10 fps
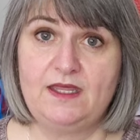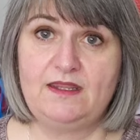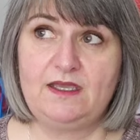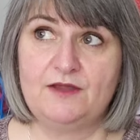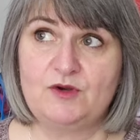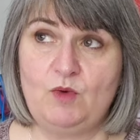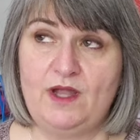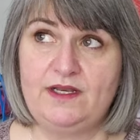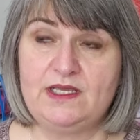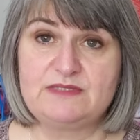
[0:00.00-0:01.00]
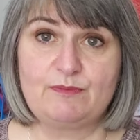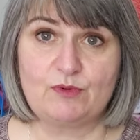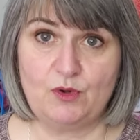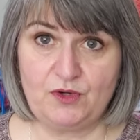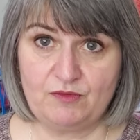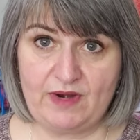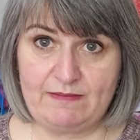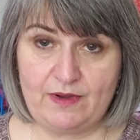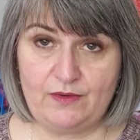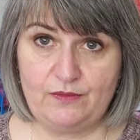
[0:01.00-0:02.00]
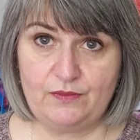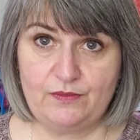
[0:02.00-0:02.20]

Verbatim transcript: The other one is Broken Rainbow.